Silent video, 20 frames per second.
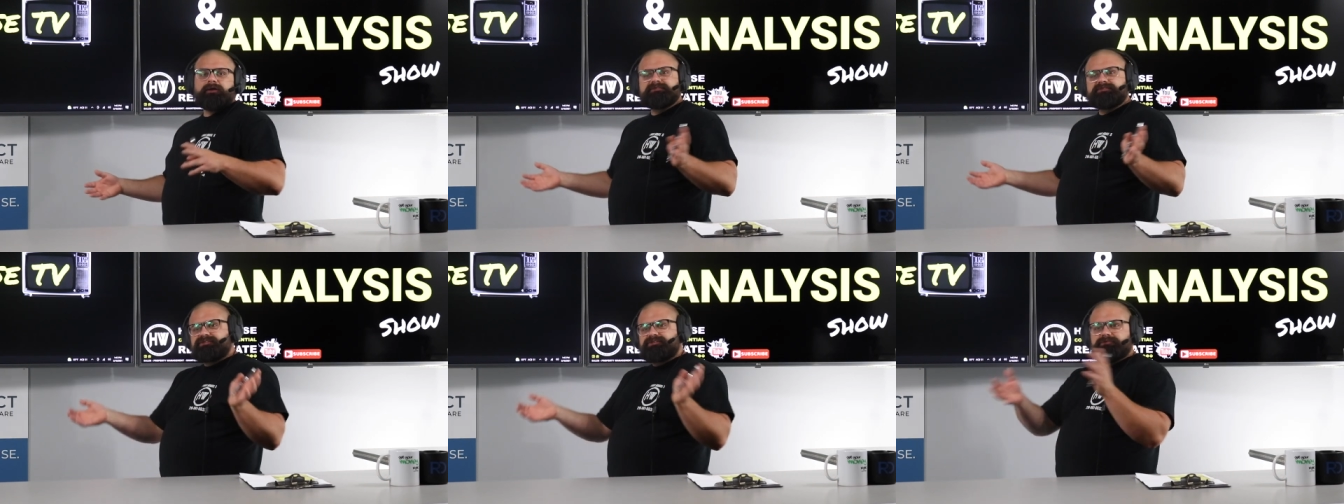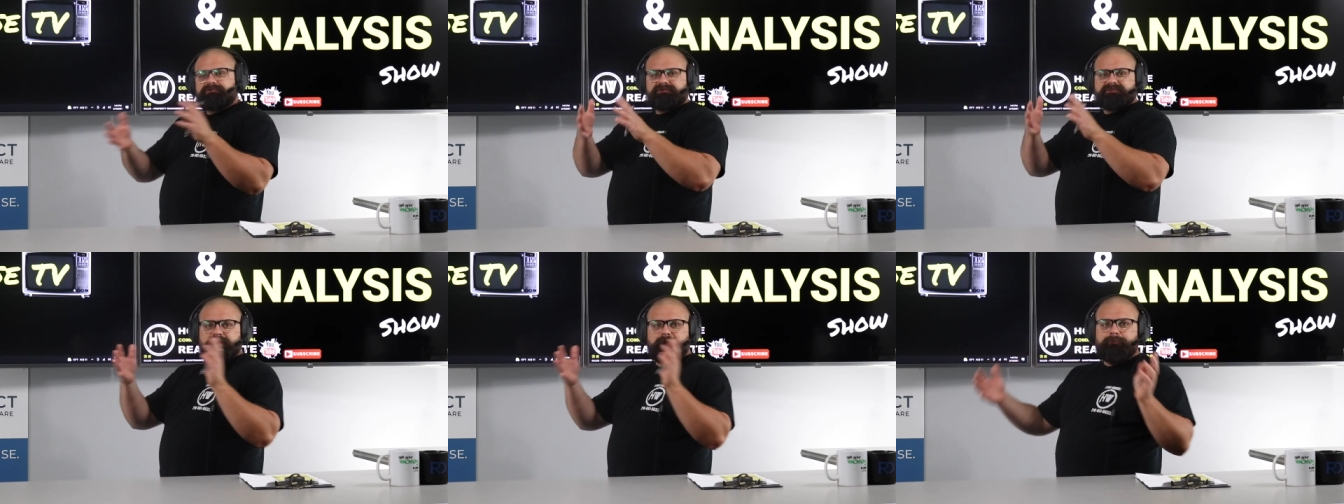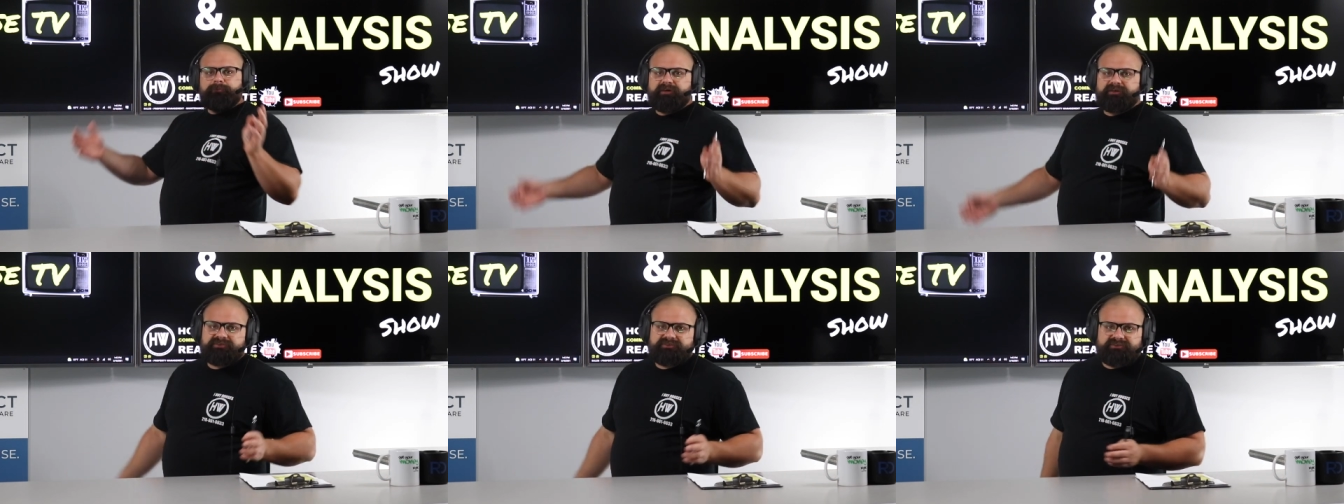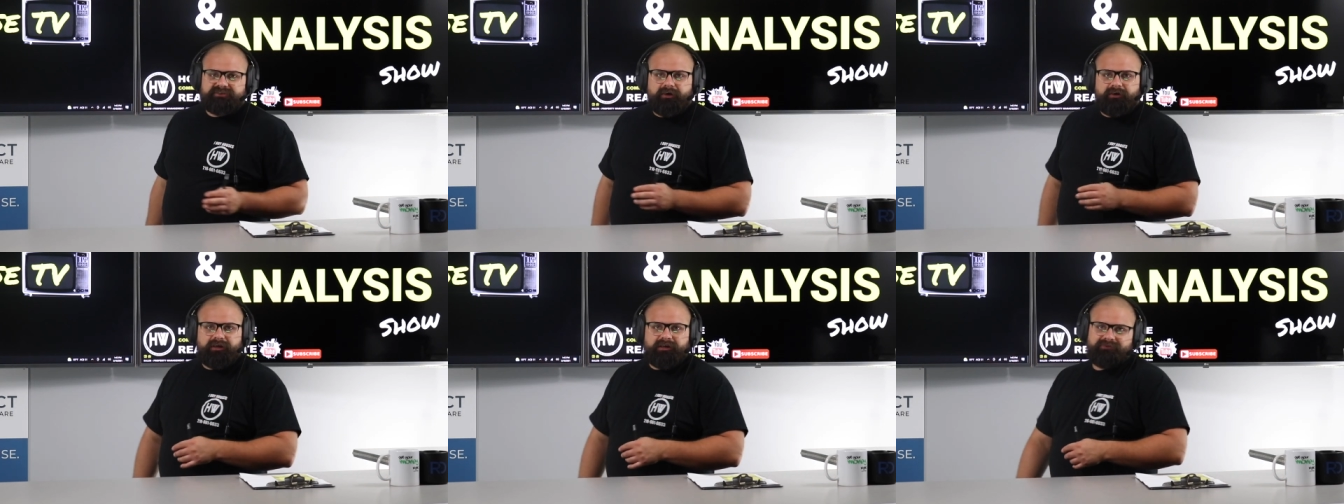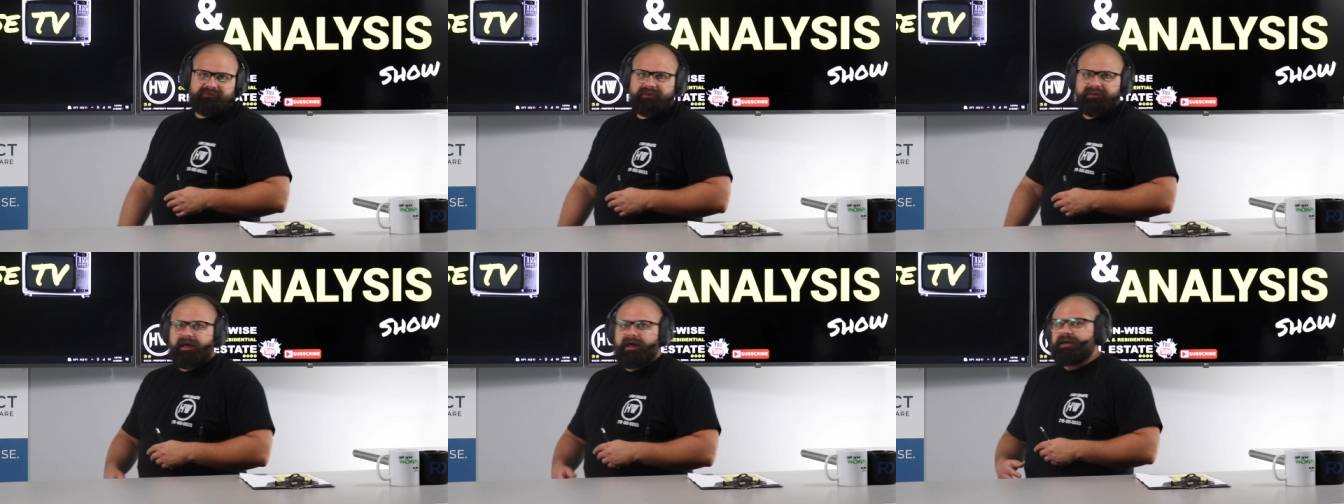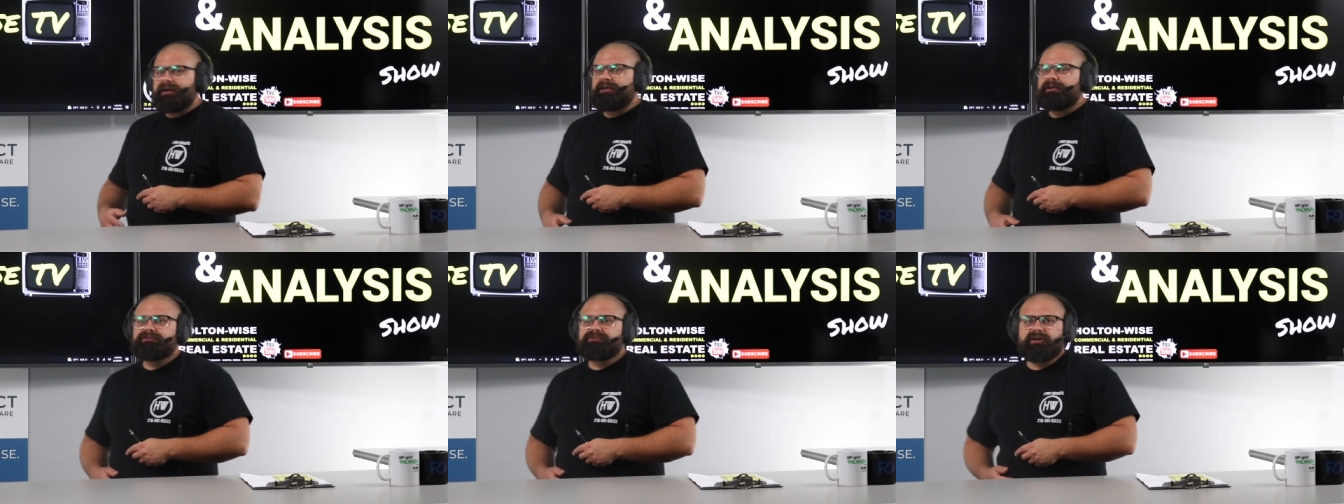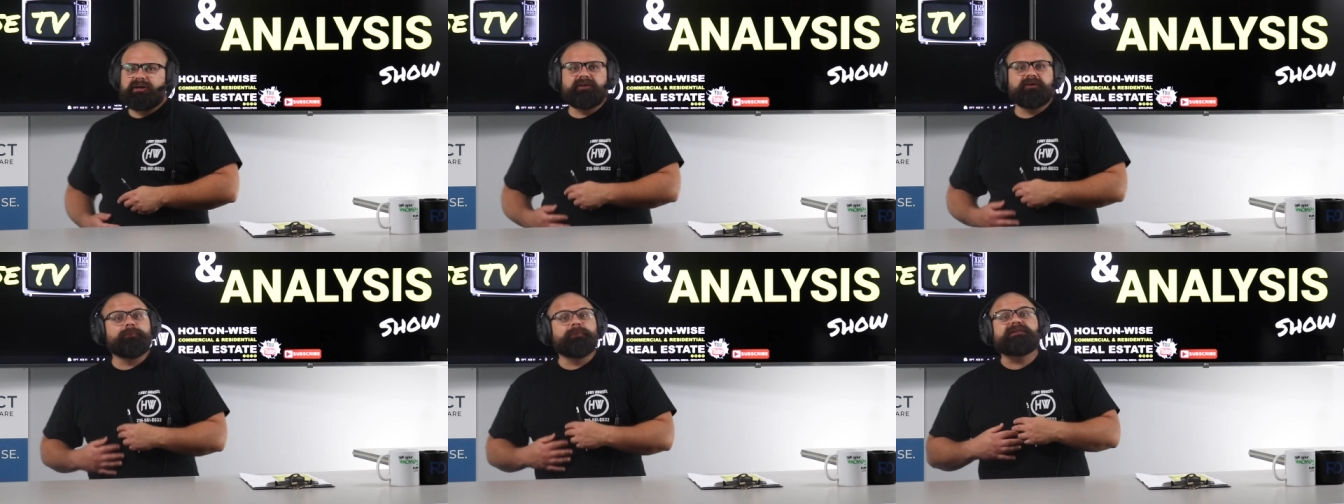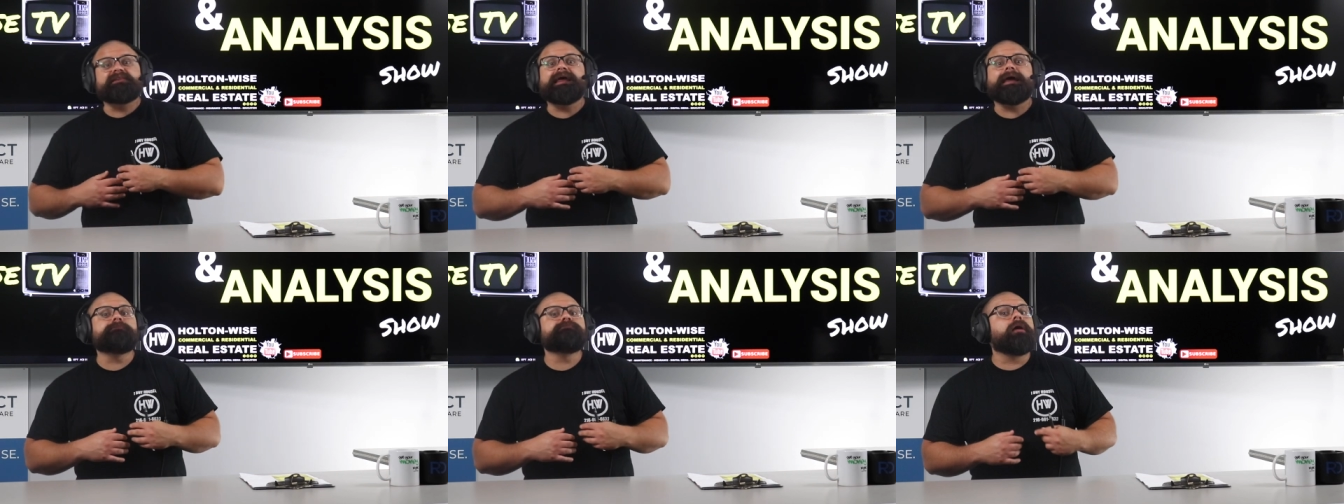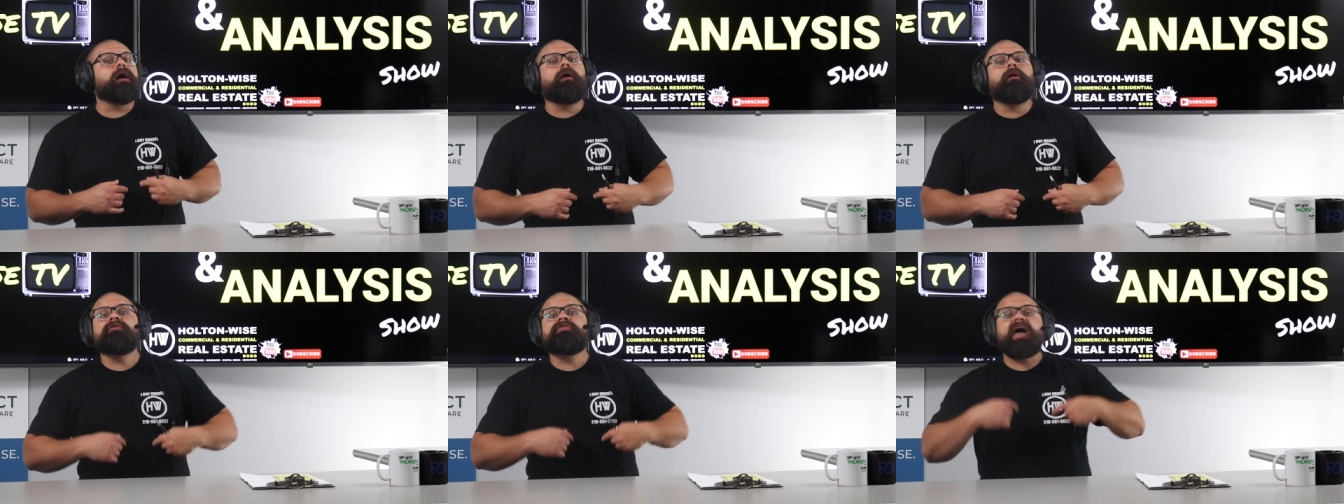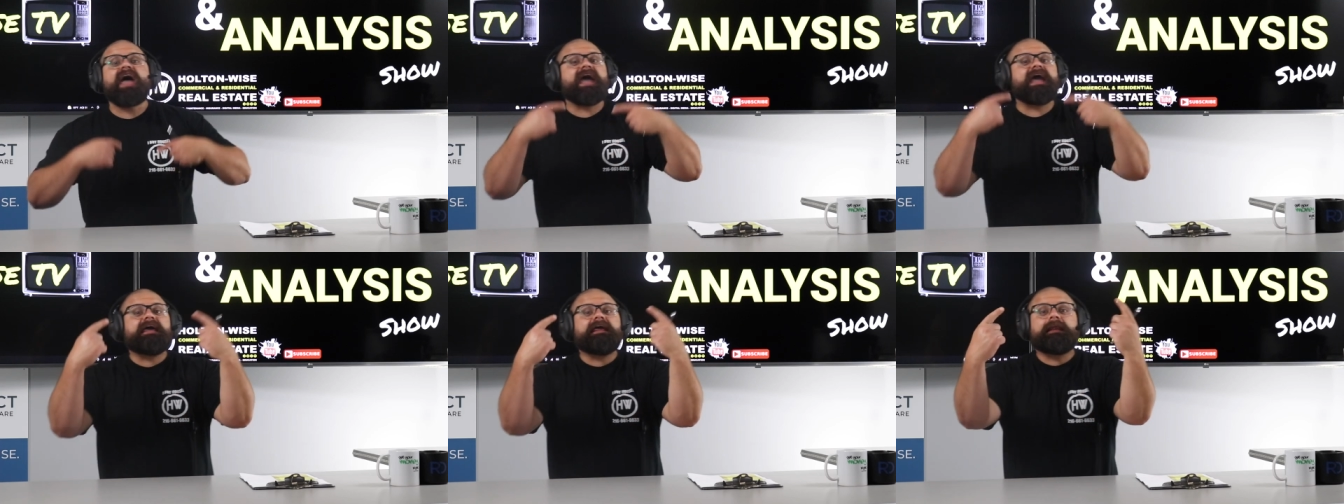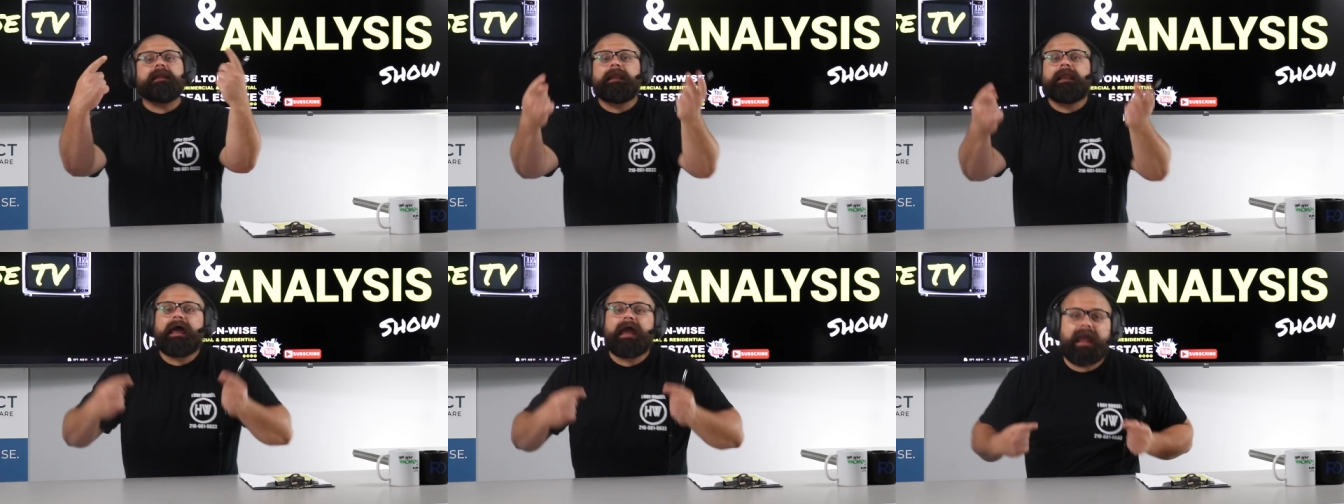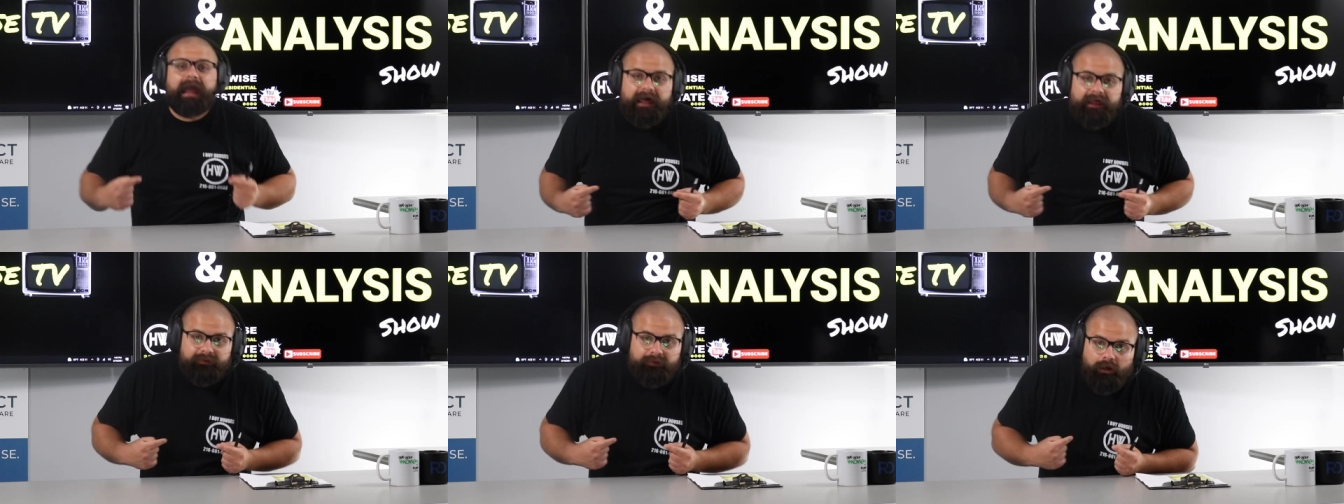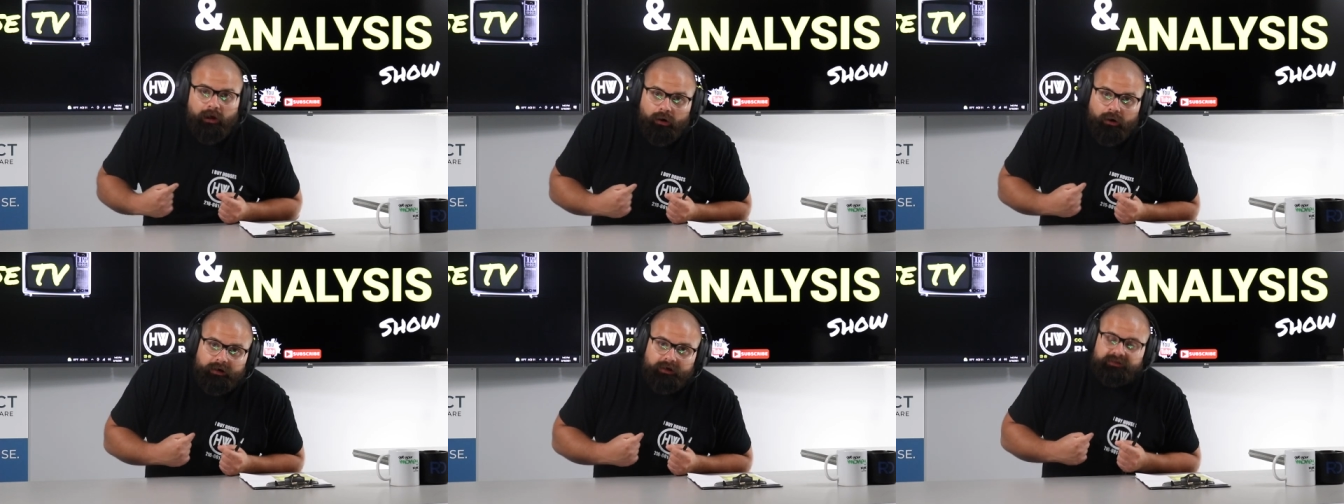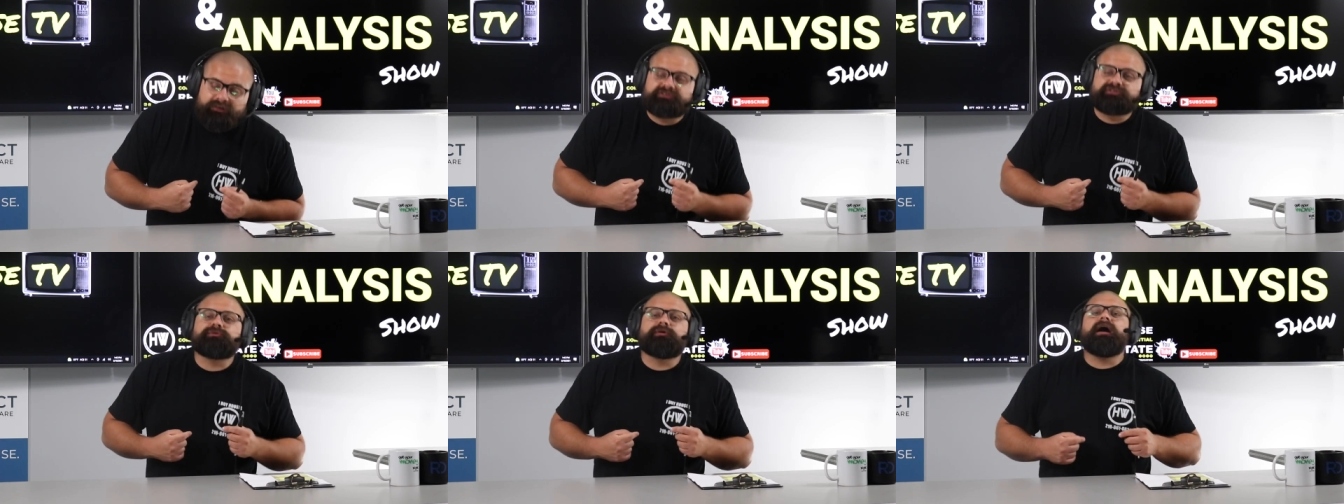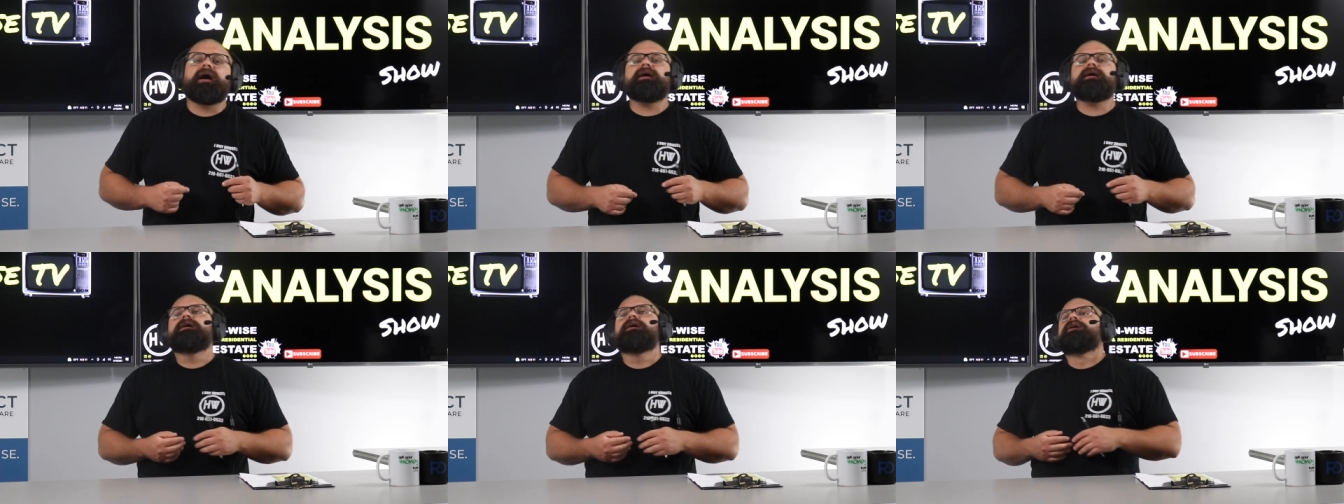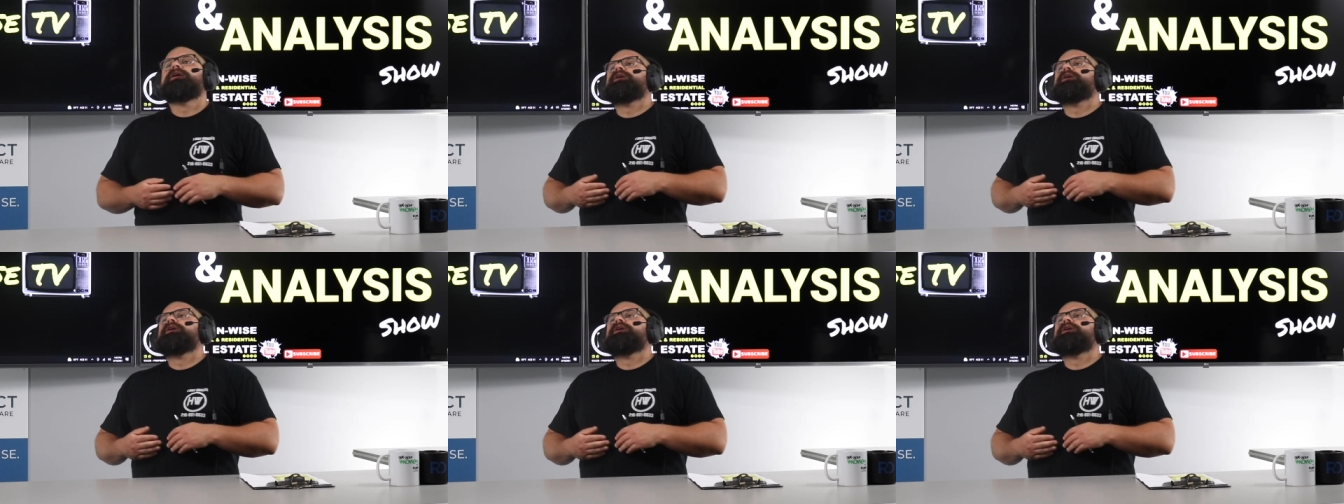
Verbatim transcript: Those two sumbitches don't even like each other, but they both hate landlords, right?